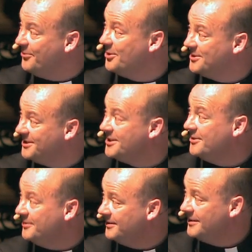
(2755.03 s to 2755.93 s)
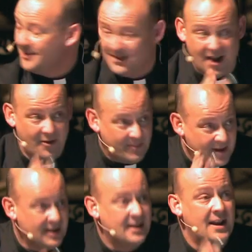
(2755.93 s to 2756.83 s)
what to do. Mm. You know, I
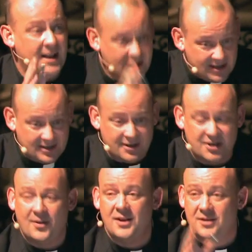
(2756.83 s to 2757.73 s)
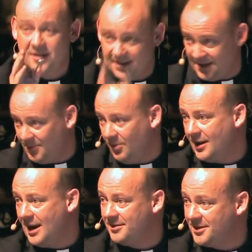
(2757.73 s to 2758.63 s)
mean, in this situation, this is what
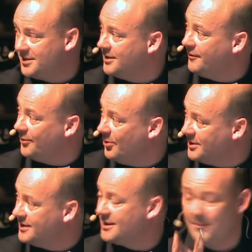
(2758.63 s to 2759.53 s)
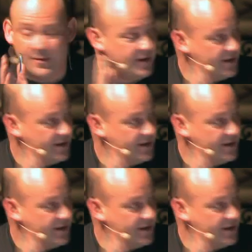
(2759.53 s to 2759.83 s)
counts as defrauding someone,